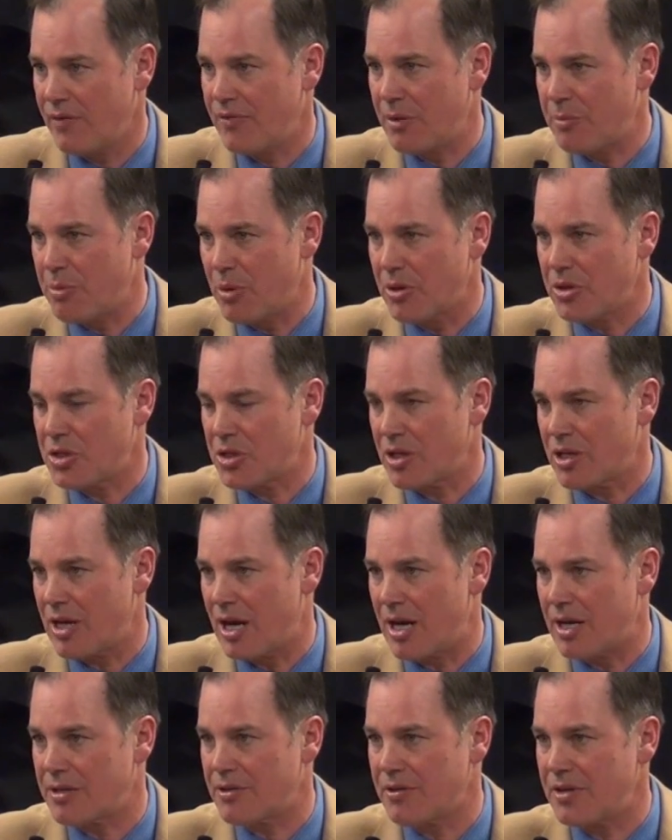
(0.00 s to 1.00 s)
of the Port
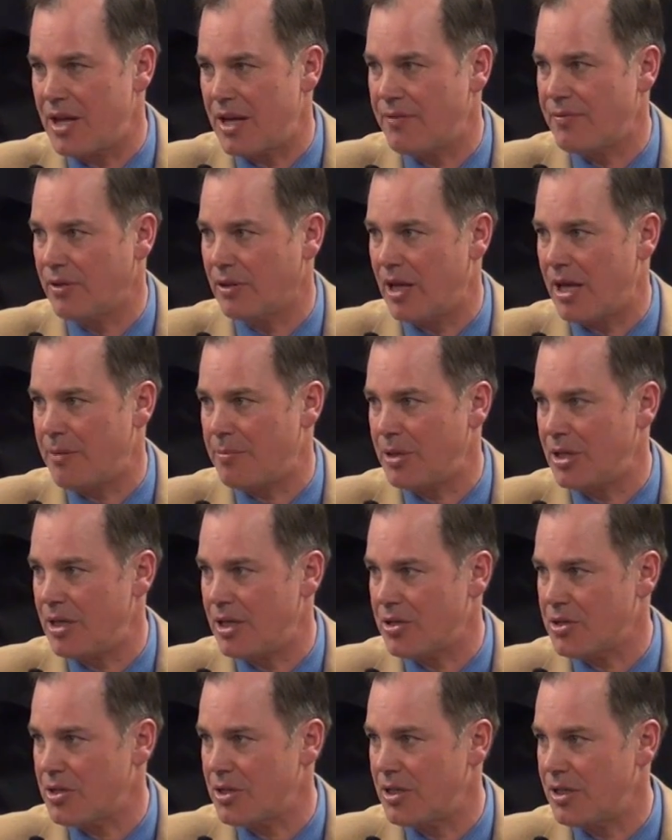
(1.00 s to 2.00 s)
Chicago Naval
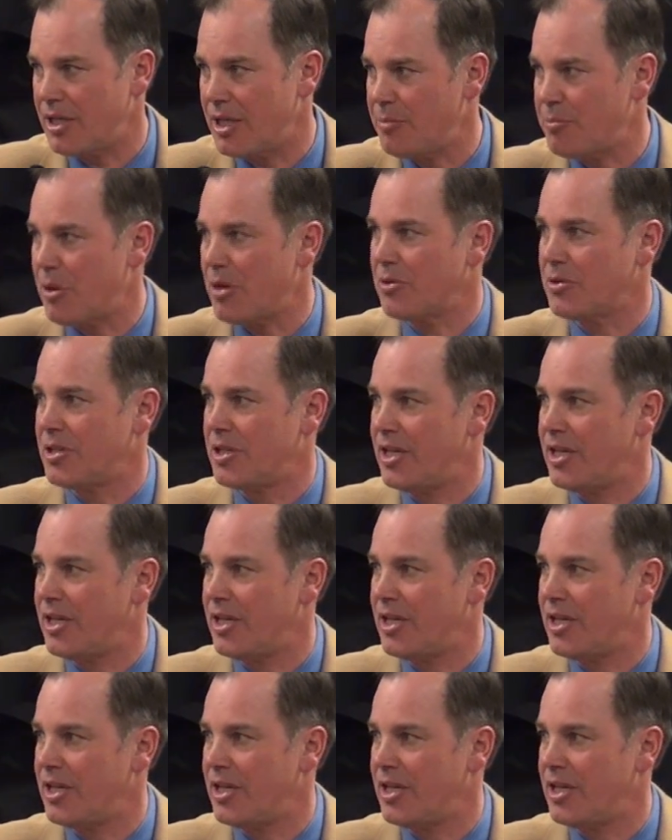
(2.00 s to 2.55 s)
Ammunition Depot,